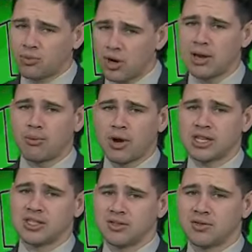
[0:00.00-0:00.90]
pretty
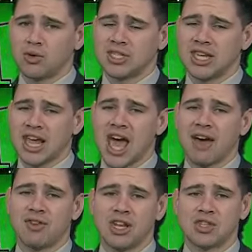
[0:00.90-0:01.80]
impressive. We're seeing a
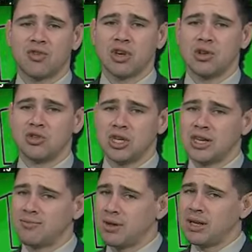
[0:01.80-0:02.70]
half an inch for
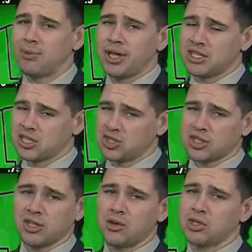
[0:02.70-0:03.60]
Eugene, many places just
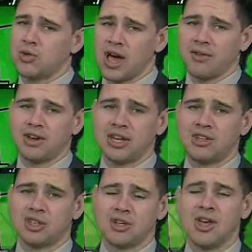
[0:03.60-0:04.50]
close to a half an
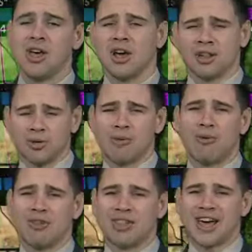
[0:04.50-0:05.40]
inch and a little bit
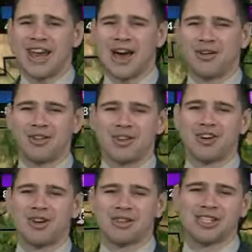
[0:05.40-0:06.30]
more than that out on the
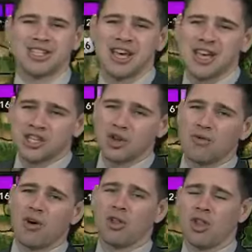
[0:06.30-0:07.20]
coast.
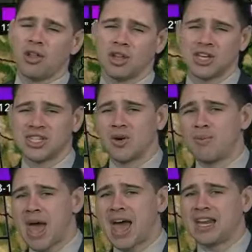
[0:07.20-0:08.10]
Snowfall not looking so
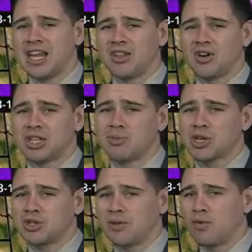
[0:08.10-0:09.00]
bad either,
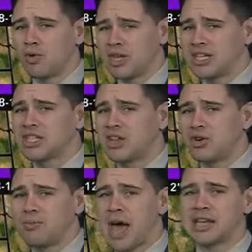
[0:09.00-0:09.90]
especially for the southern
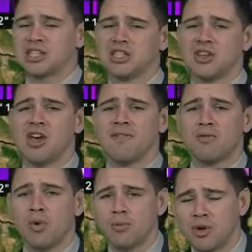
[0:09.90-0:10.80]
passes.
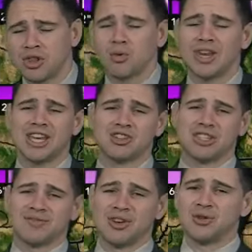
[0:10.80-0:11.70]
4.3 inches
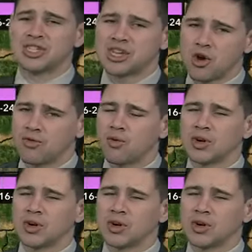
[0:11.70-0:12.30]
of new snow for